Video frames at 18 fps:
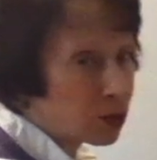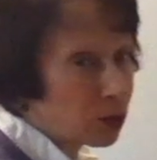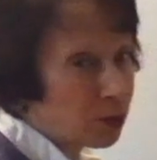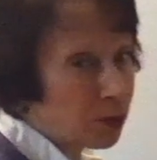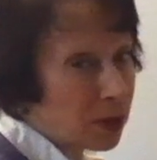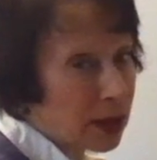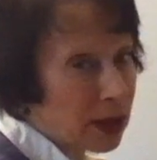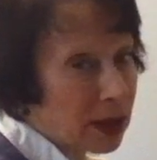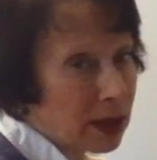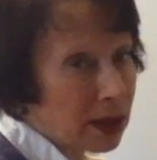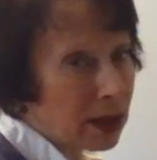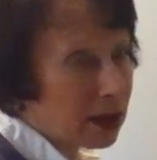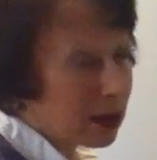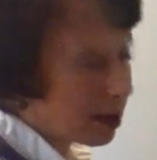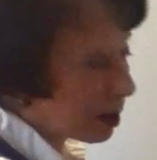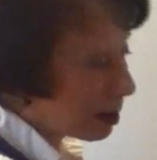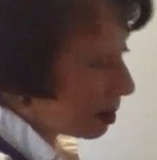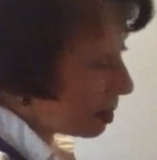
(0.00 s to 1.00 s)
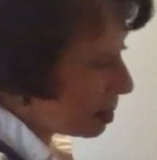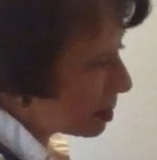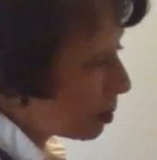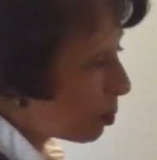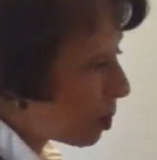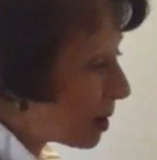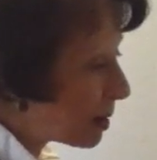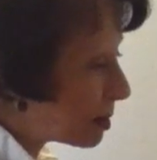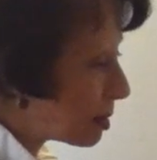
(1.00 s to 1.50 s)
to play in the
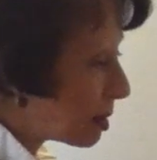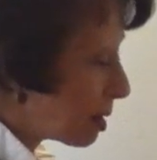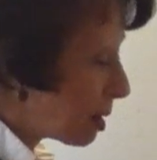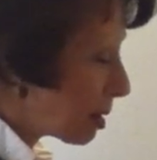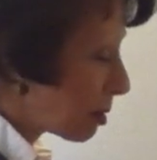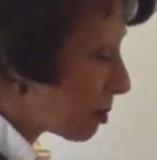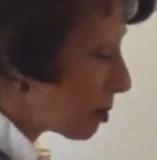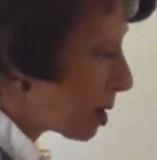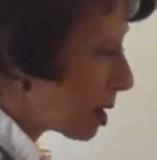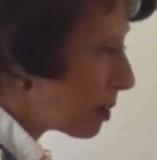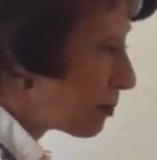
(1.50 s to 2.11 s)
white key area.